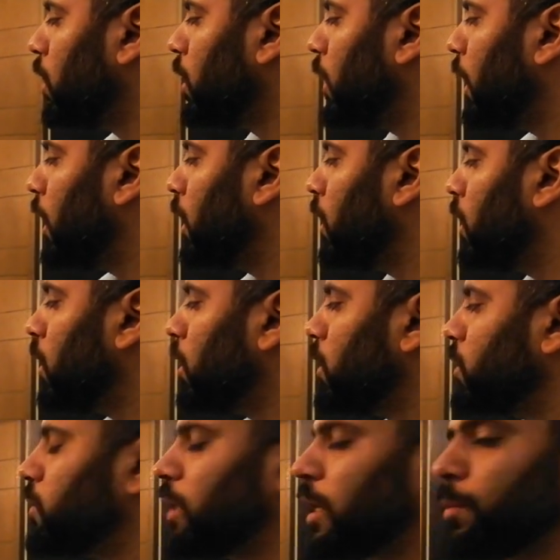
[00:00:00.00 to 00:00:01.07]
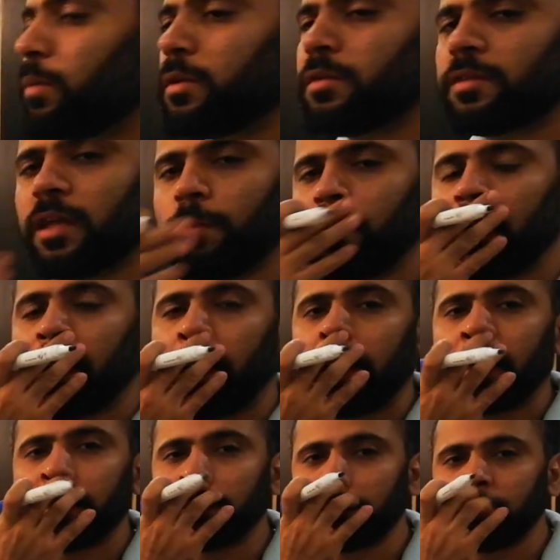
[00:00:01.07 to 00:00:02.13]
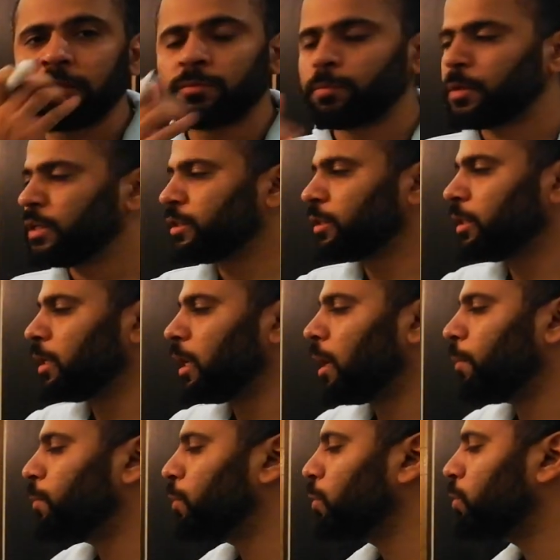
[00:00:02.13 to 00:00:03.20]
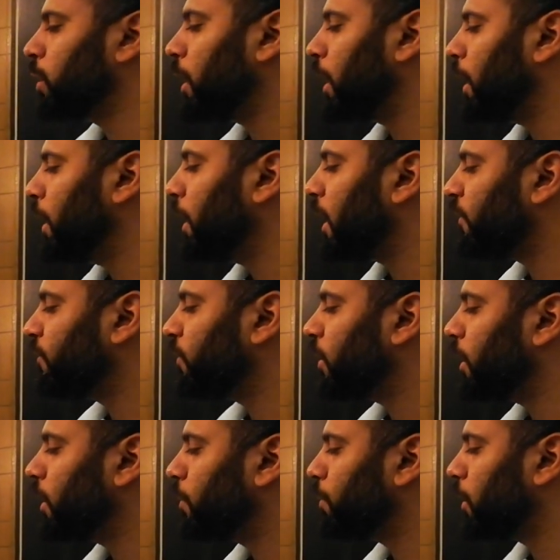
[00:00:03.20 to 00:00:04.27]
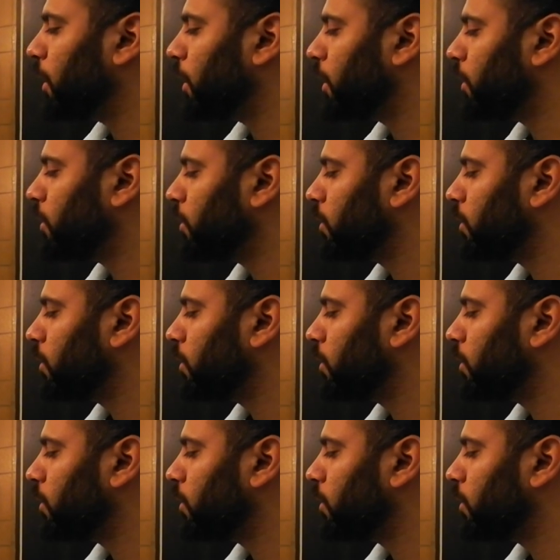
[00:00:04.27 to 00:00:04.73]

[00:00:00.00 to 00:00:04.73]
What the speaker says: in stable ischemic heart disease patient up to the indefinite period.